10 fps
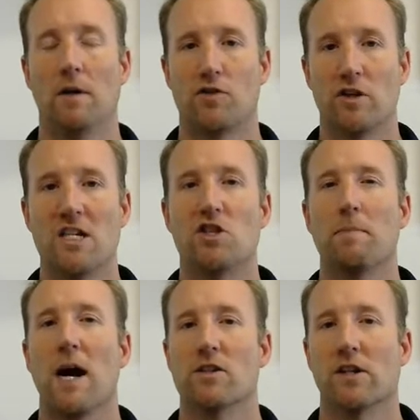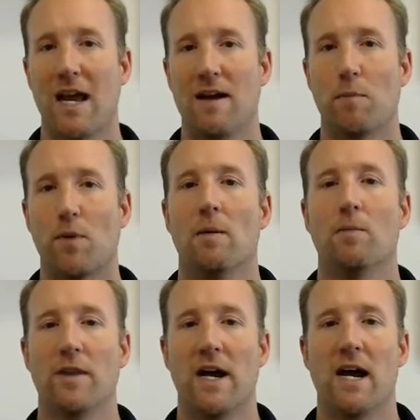strategic buyers are going to have a problem
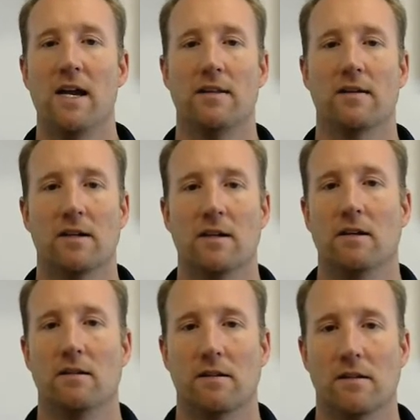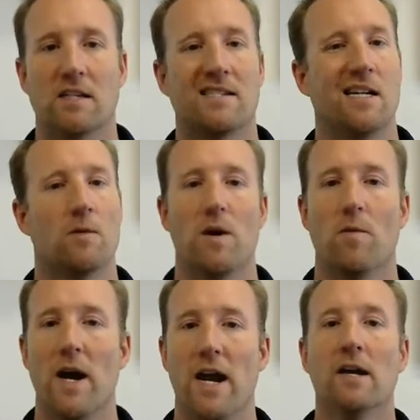with that, and they're going to they're going to see it right
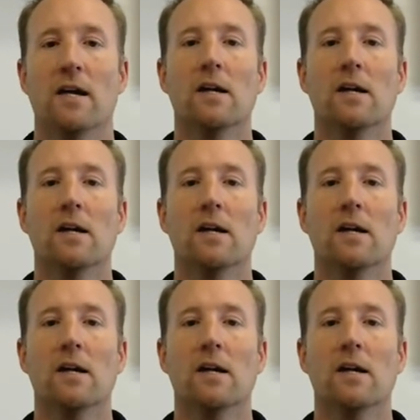away.